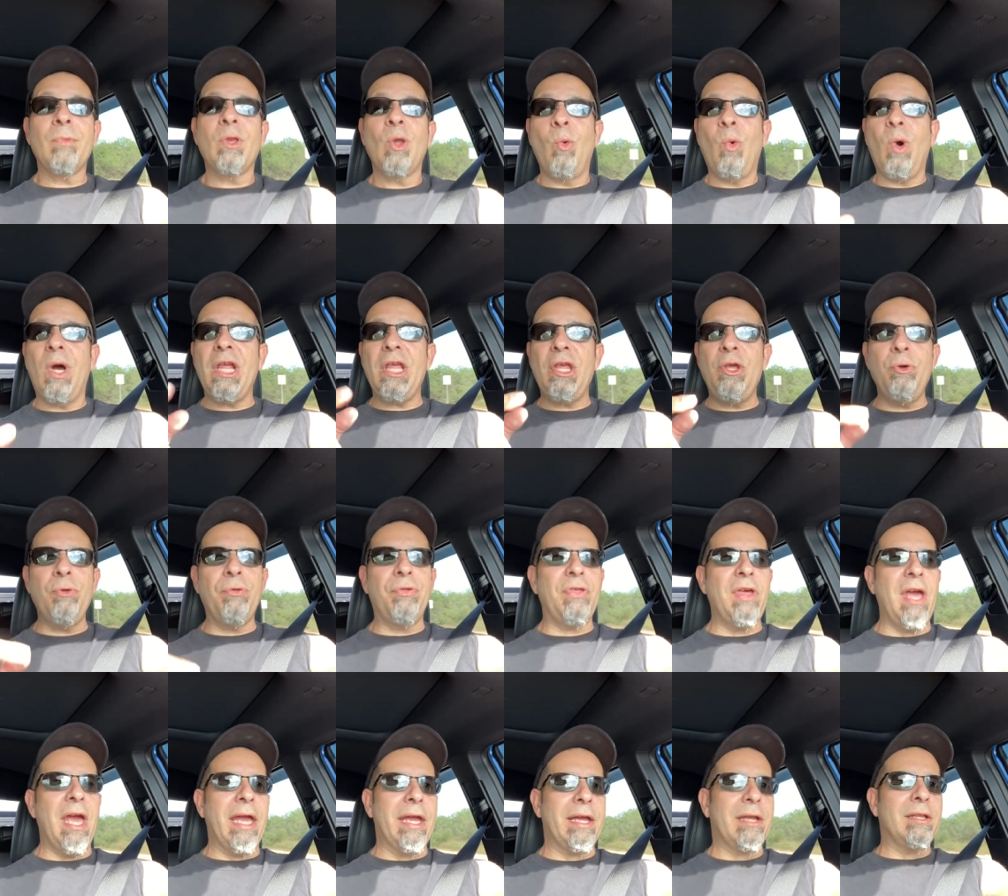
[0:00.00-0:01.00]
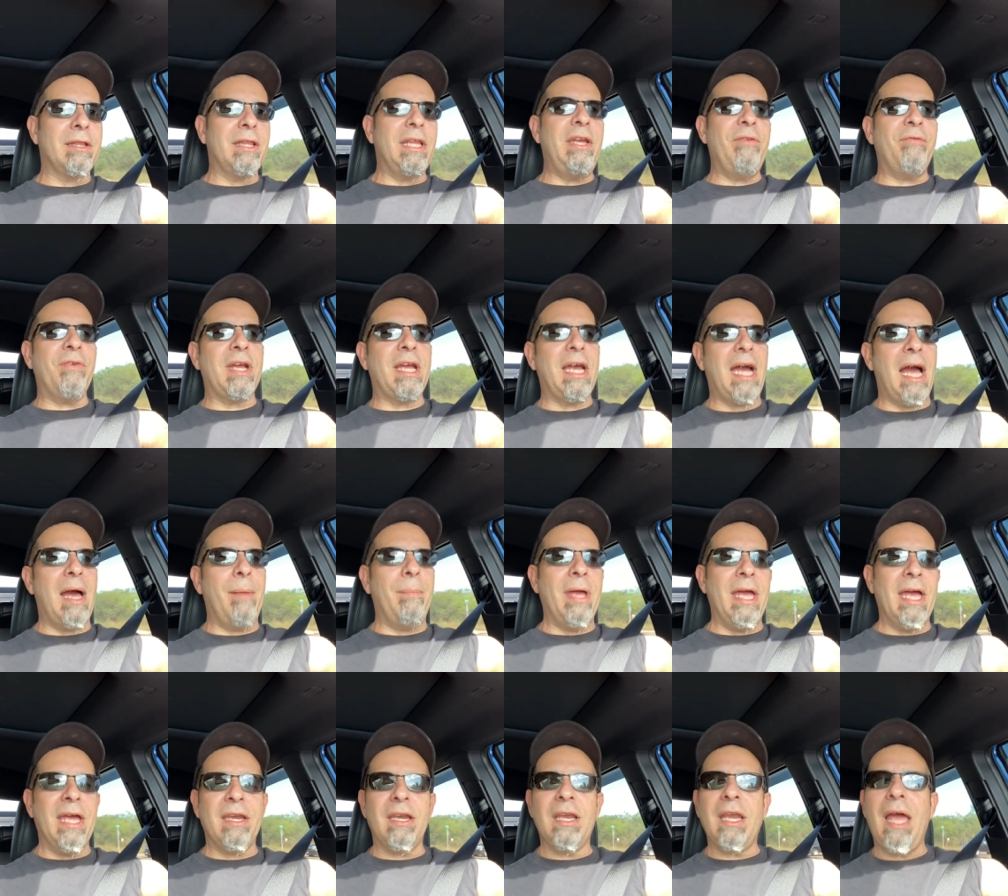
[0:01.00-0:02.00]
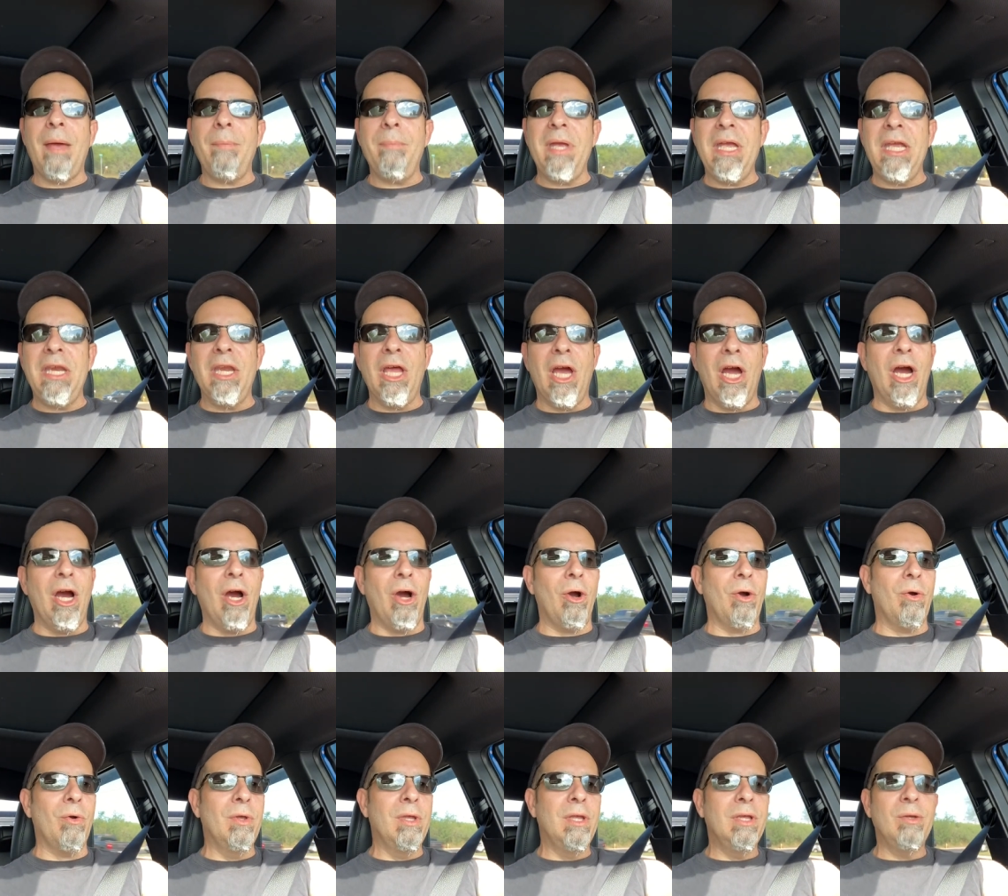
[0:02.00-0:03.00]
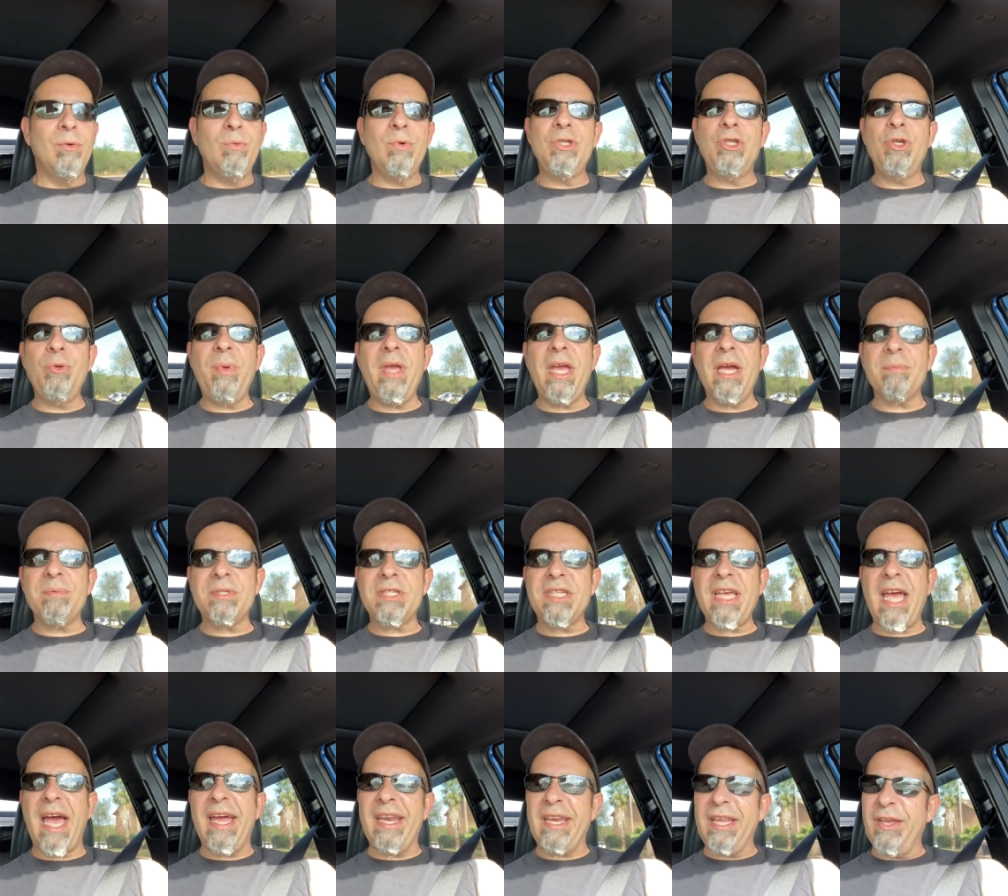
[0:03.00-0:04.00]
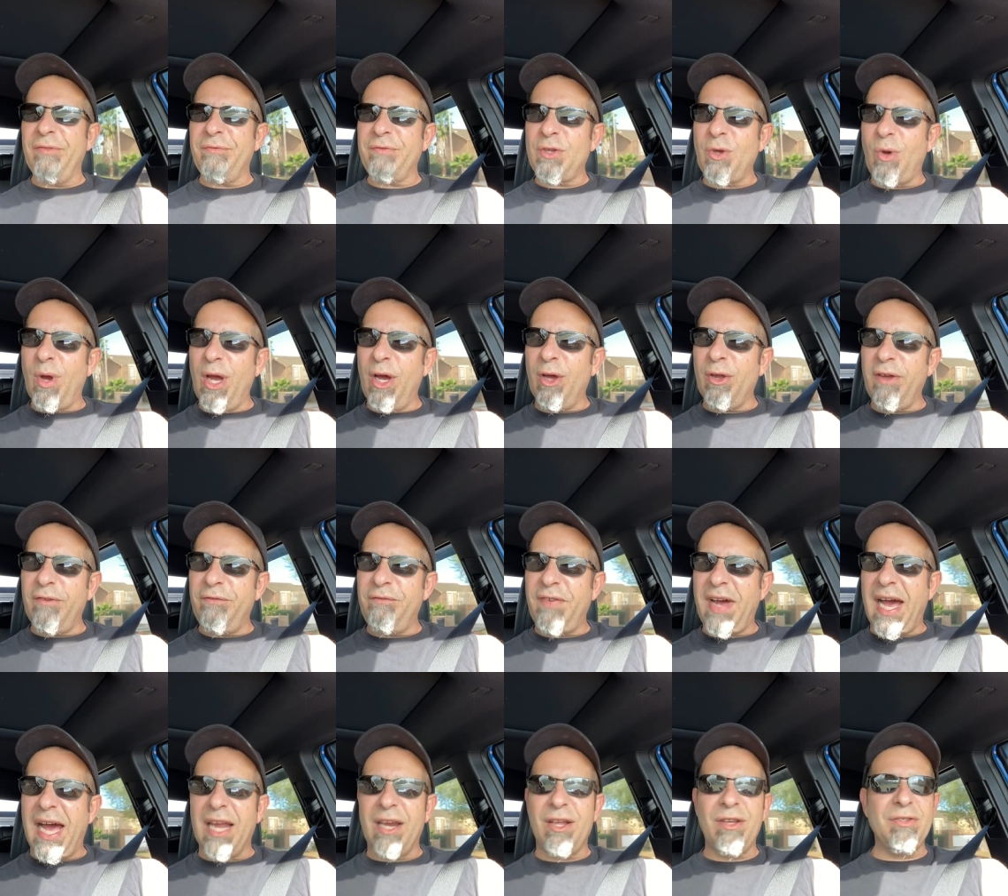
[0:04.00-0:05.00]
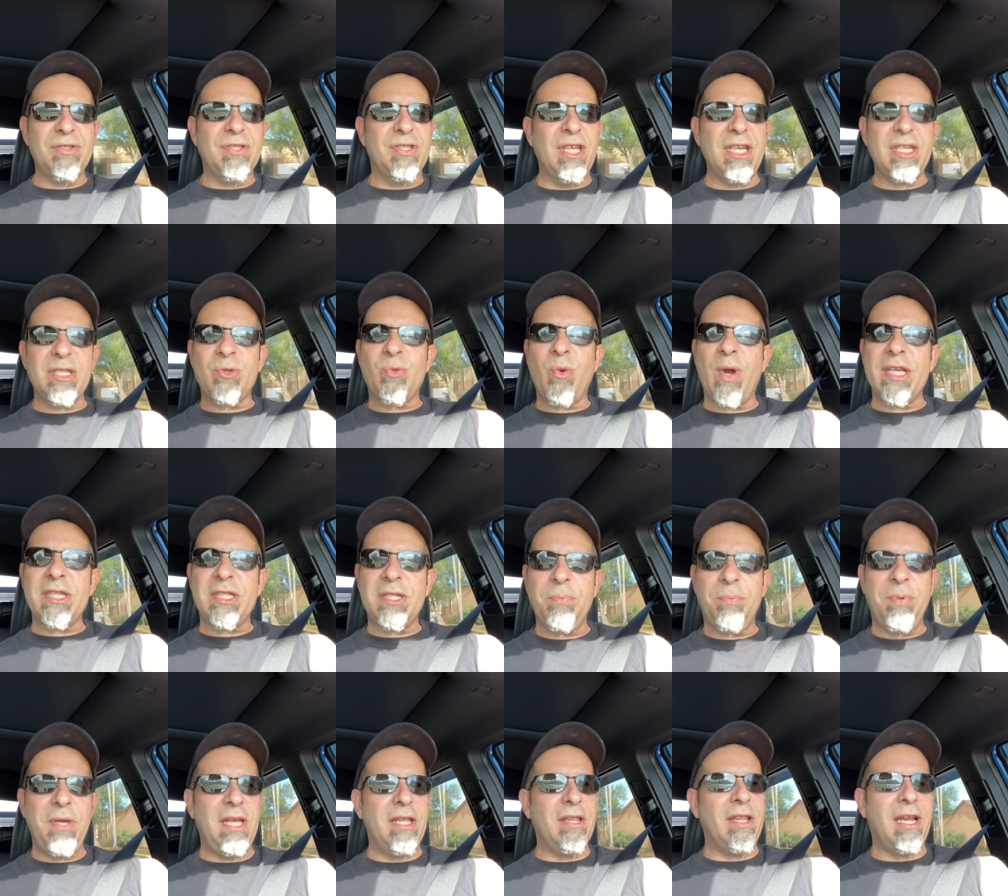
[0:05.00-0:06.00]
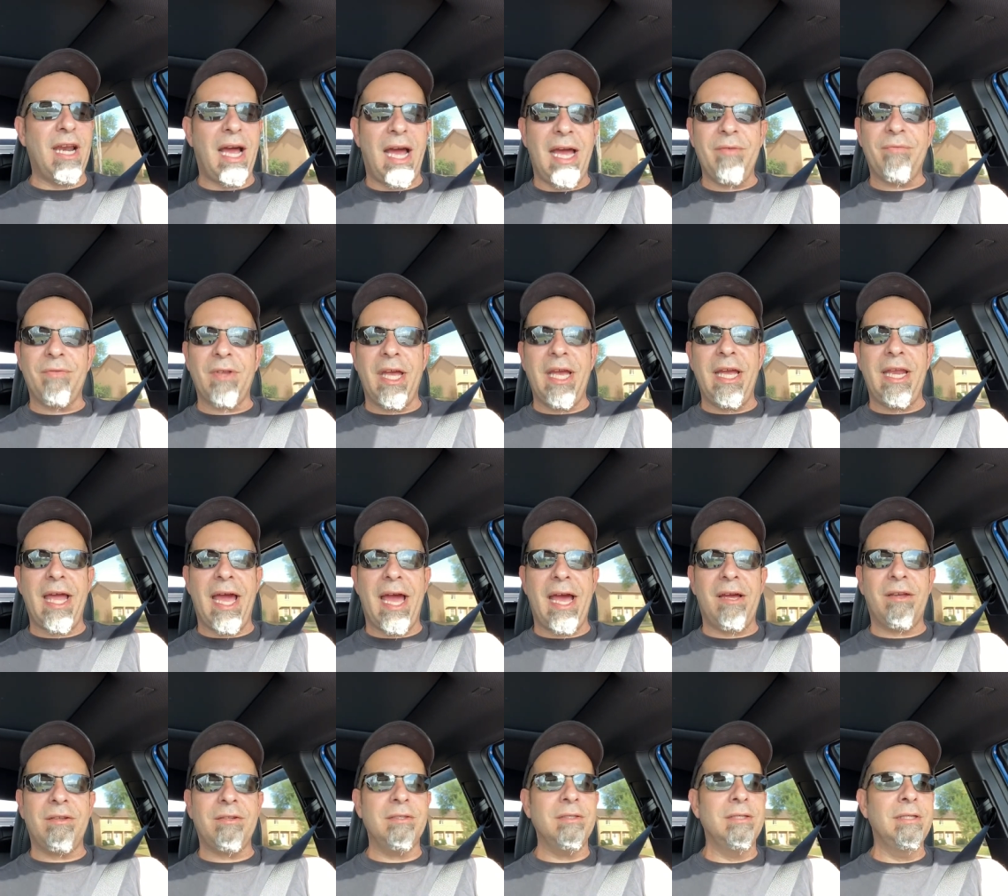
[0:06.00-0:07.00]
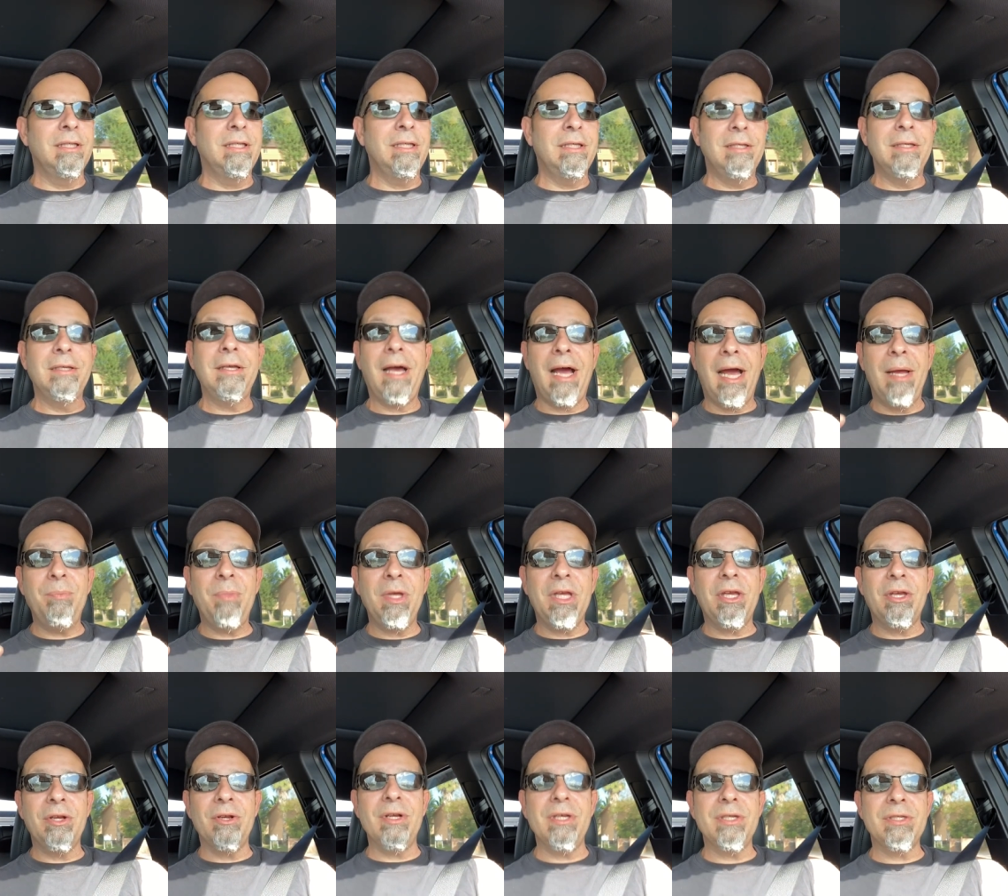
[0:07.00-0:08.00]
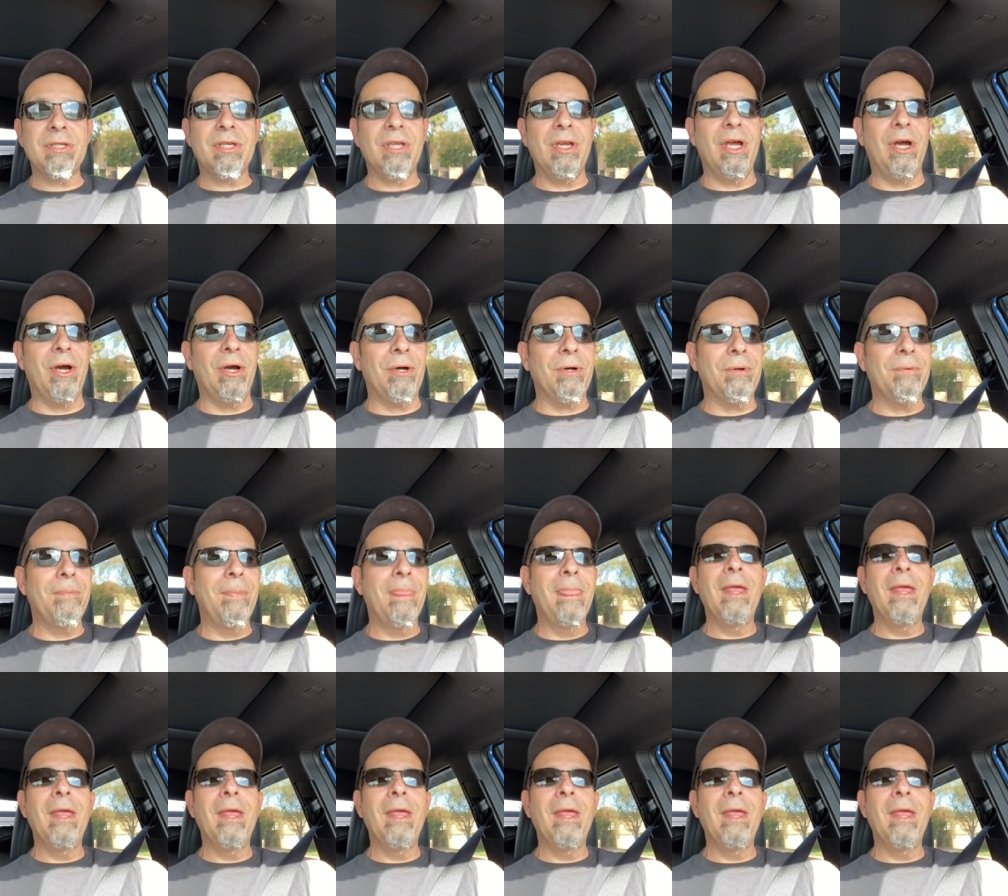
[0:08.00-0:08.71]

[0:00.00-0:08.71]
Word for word: What do you think? Leave a comment, let me know. Would you be upset if Toyota follows this recipe that I've laid out? I'd be curious to know.